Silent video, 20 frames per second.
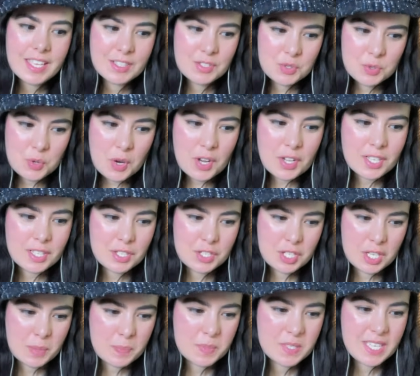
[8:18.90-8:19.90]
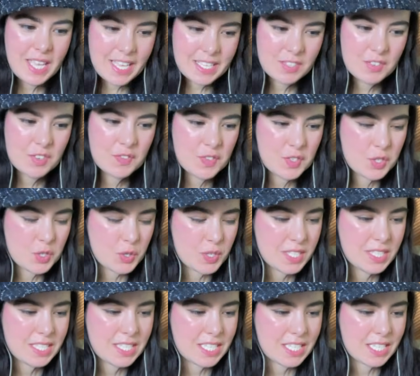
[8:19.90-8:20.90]
It's rocket ships. Yeah, it's very
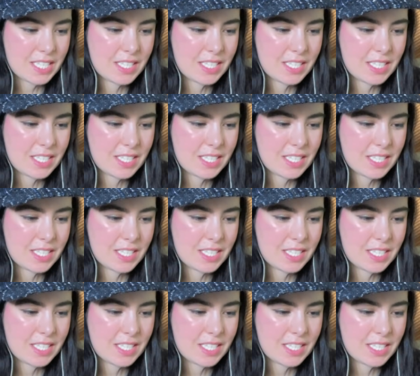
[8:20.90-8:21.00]
futuristic.